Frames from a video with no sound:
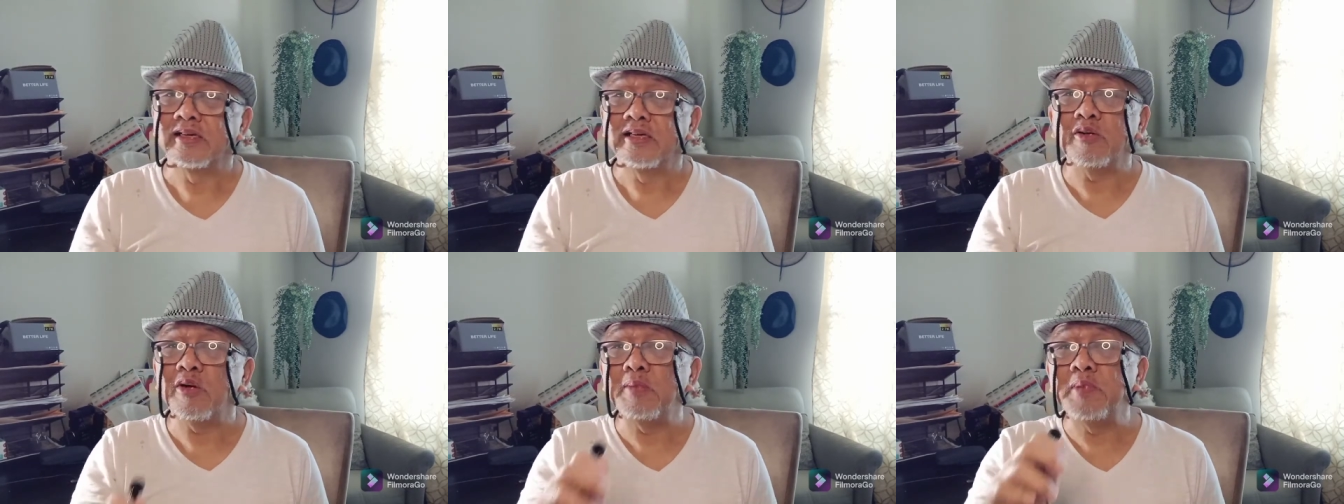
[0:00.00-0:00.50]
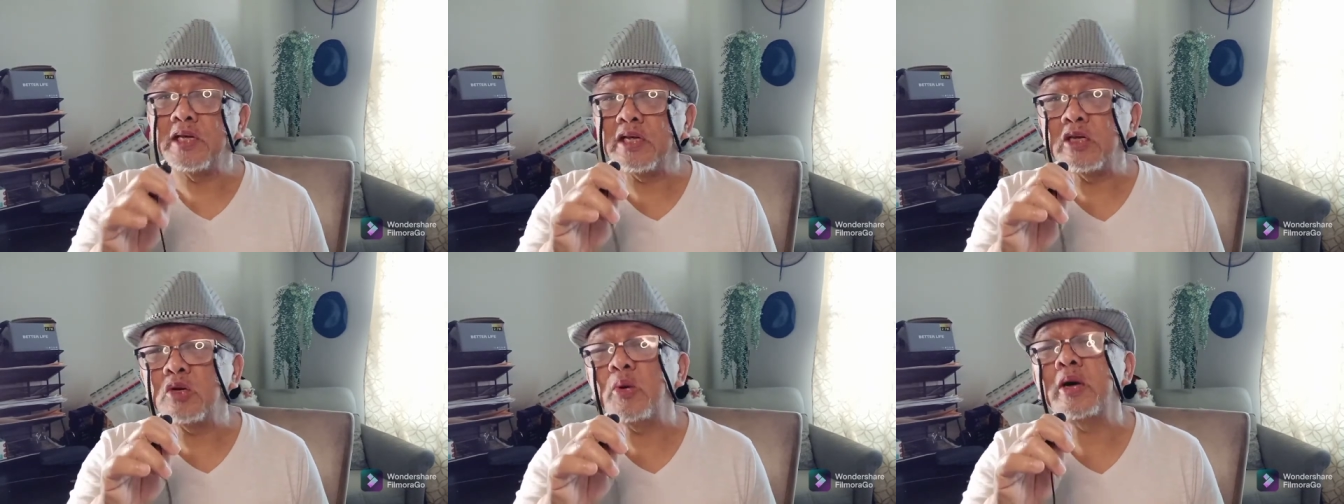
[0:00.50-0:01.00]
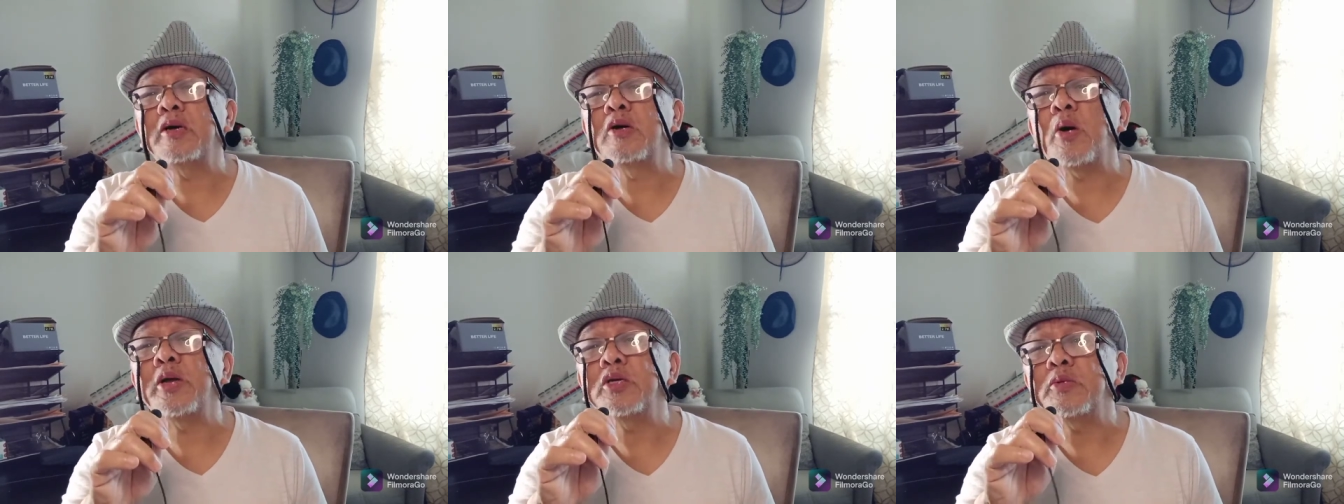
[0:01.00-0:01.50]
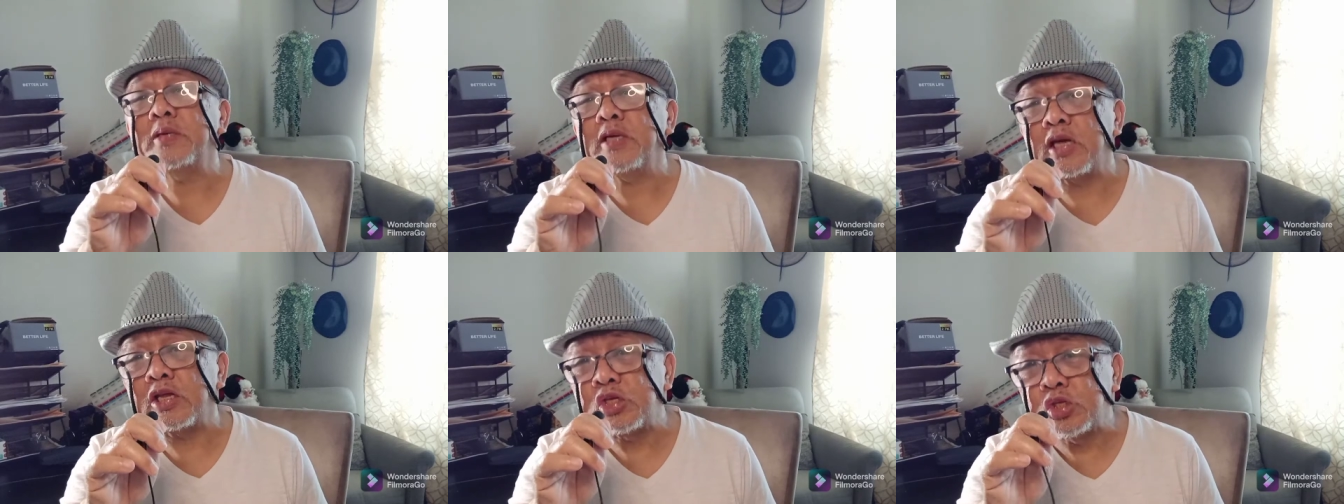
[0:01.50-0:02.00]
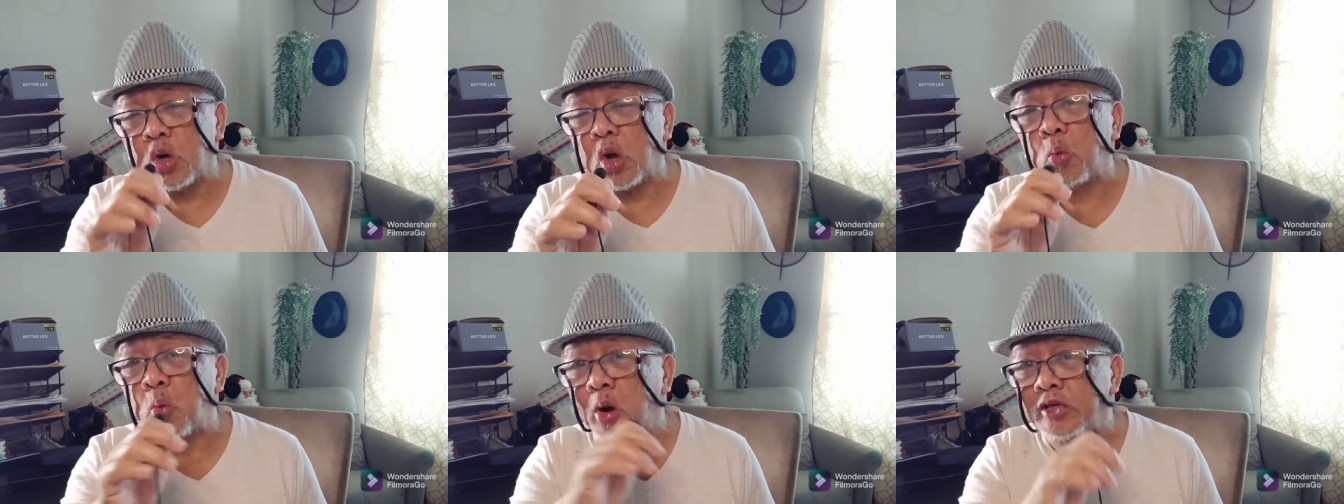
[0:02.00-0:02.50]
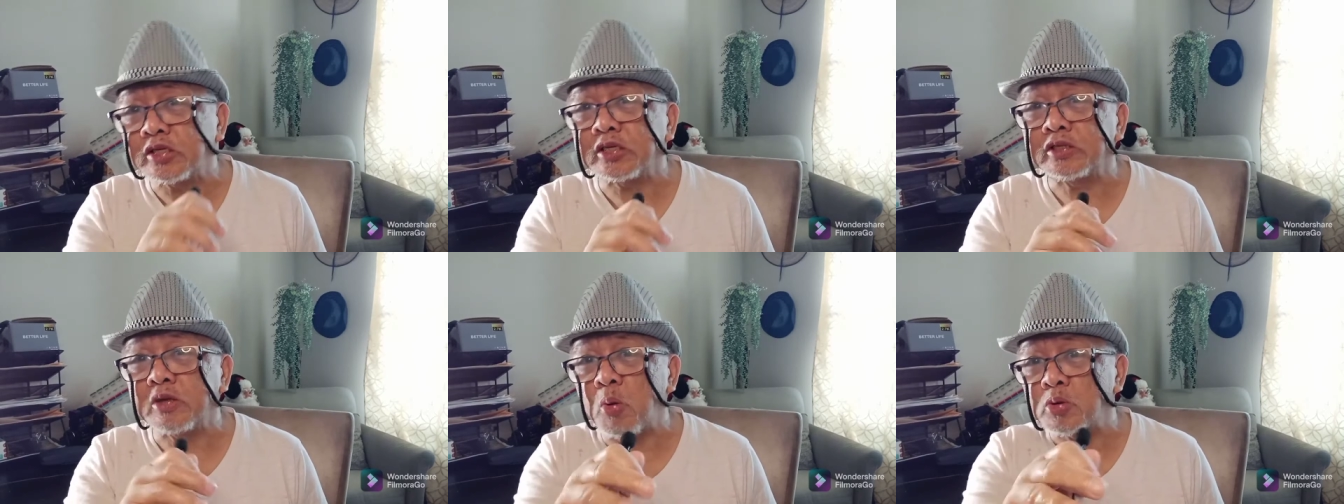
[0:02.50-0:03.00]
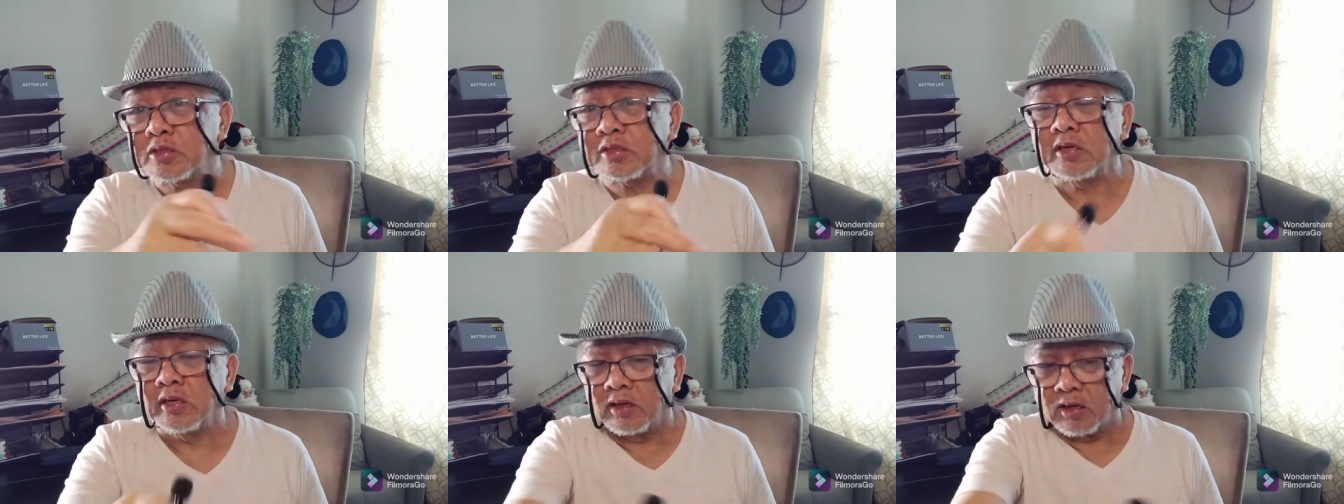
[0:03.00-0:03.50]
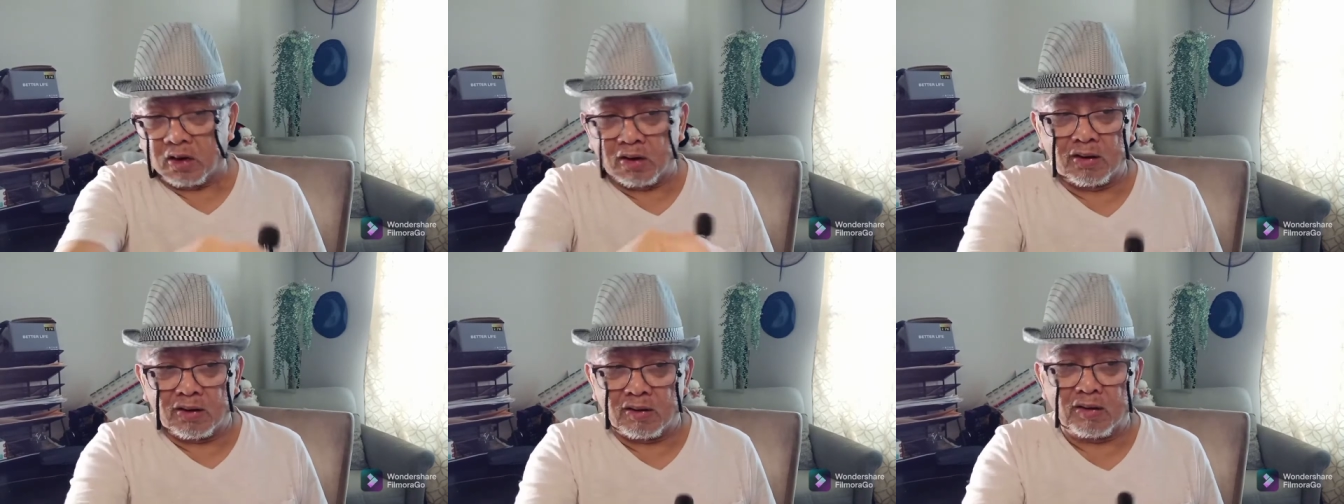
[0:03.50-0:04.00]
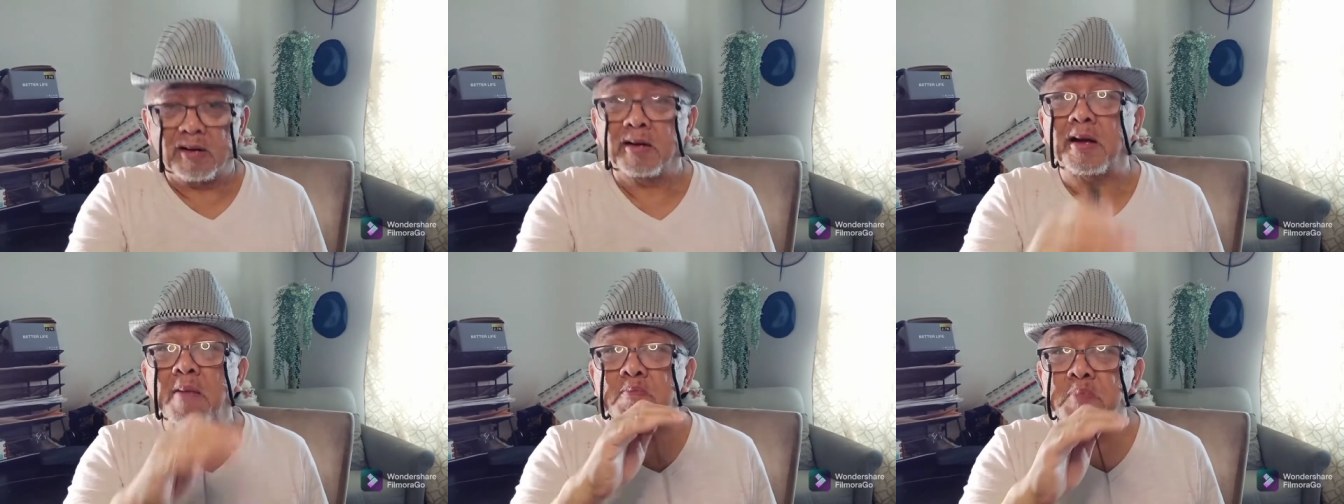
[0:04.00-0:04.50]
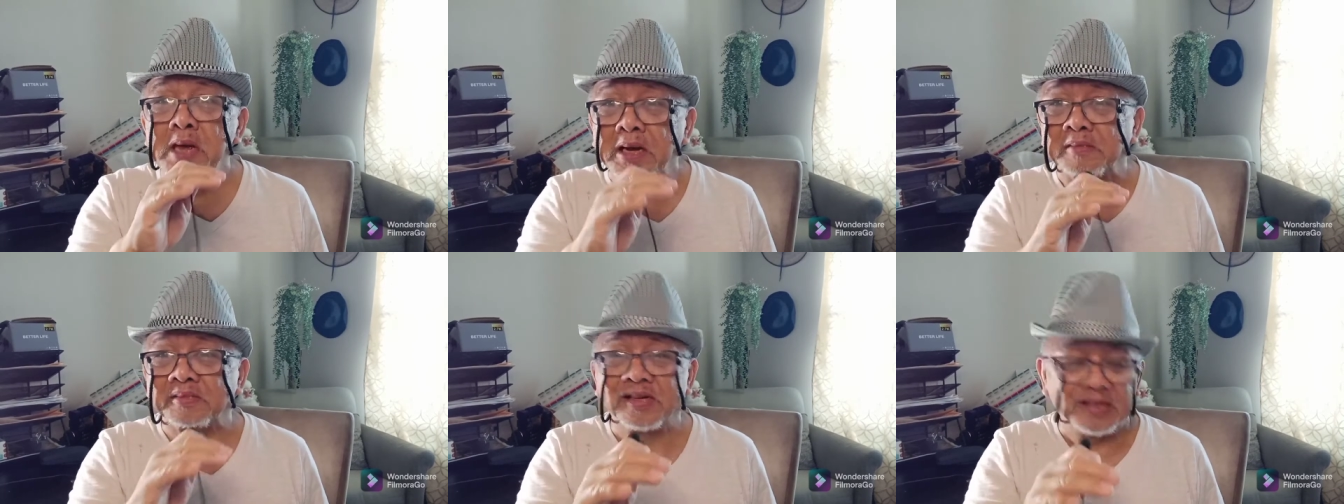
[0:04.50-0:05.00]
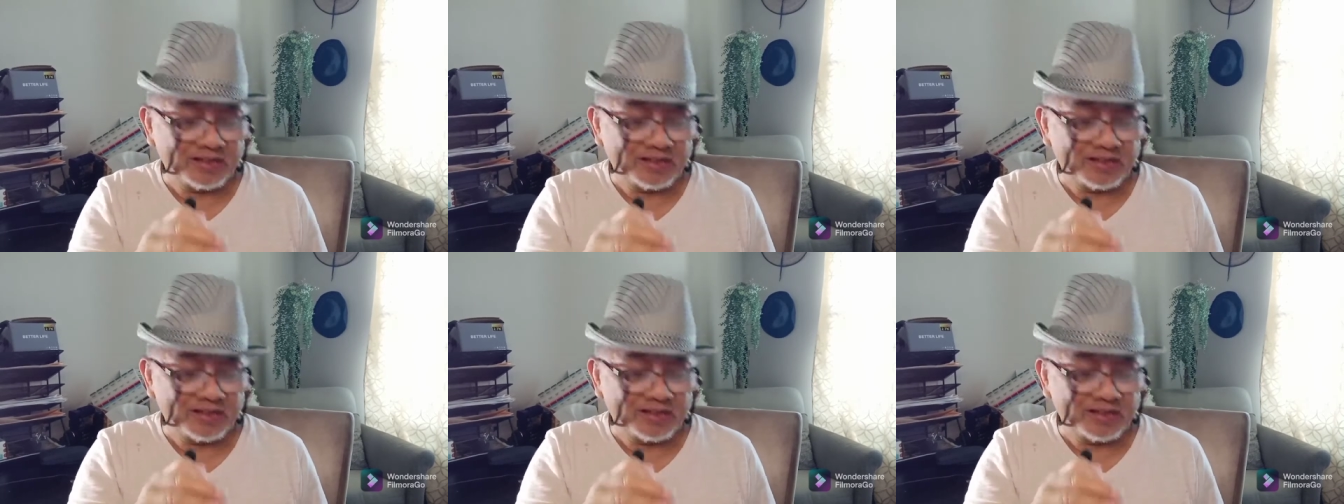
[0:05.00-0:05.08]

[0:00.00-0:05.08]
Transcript: You will be, you are going to be enjoy watching those uh, kambing.